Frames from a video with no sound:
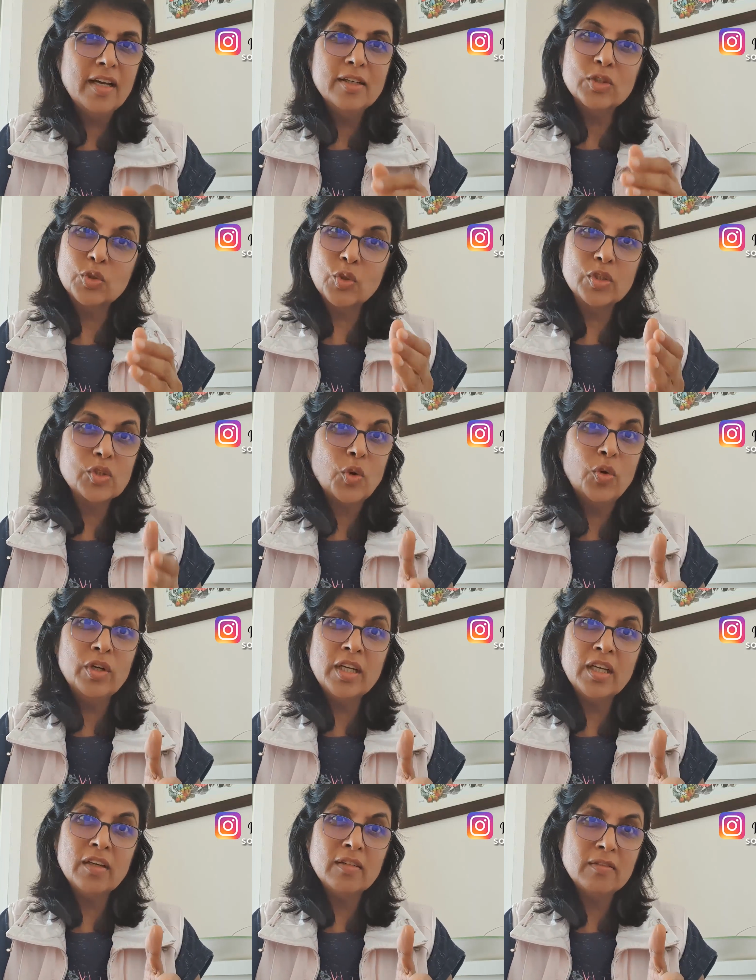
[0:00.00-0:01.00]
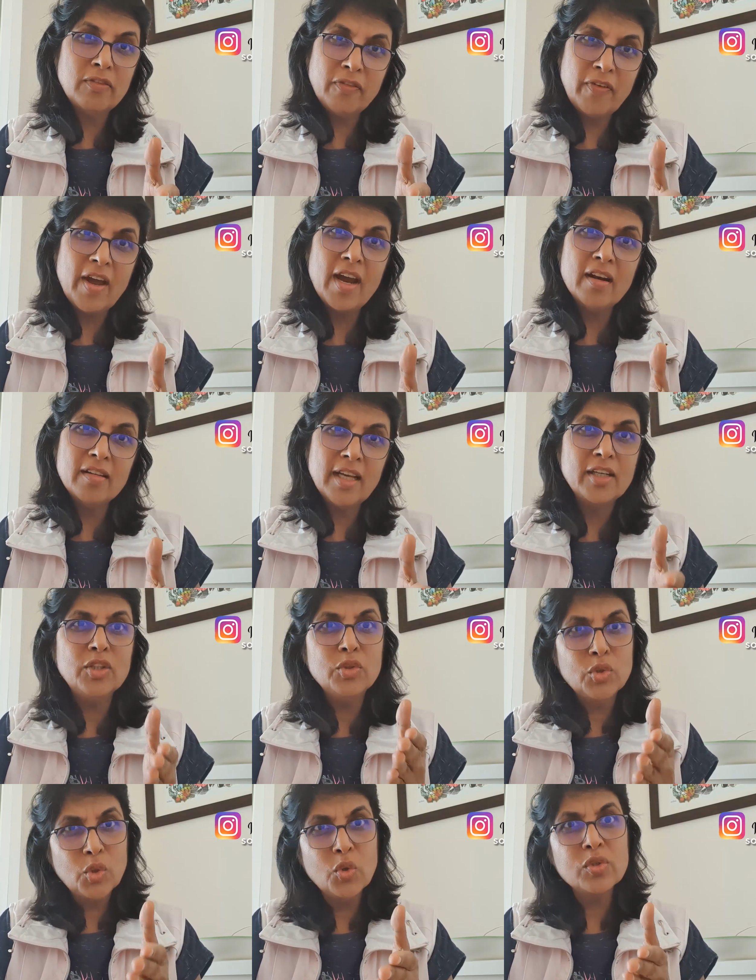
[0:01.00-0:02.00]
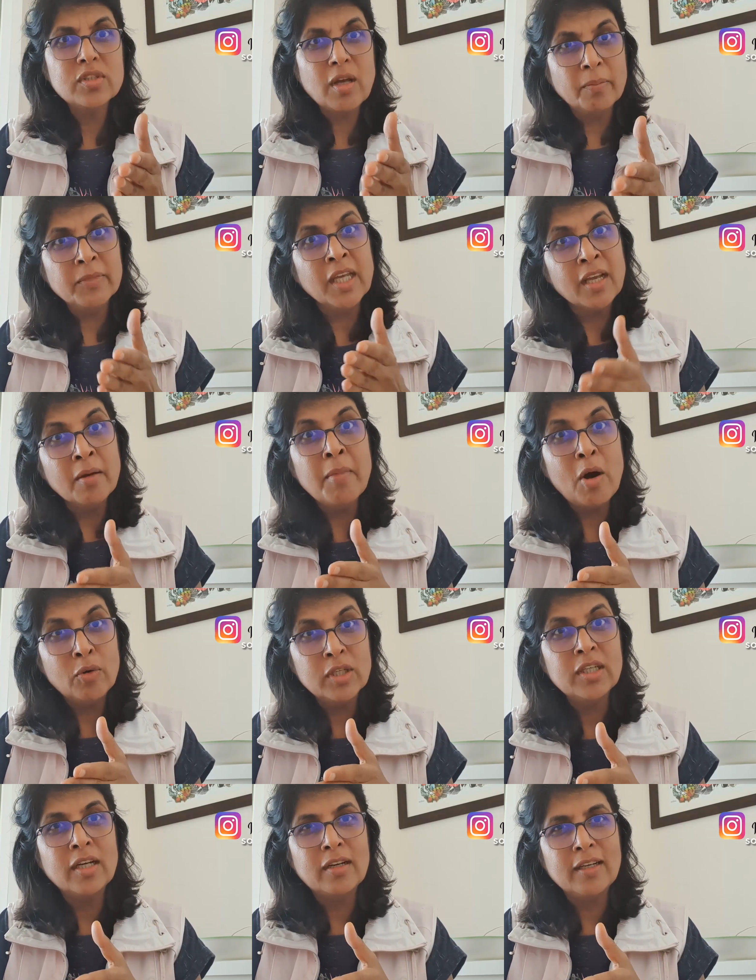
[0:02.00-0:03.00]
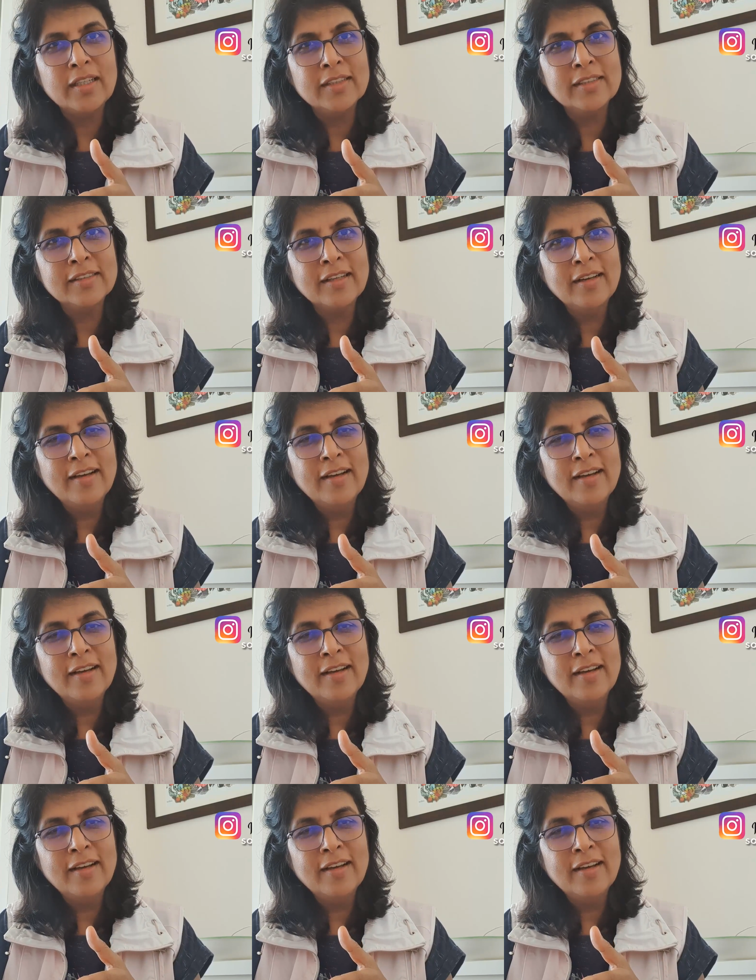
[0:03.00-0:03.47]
So it's only fair that you know something about it at least.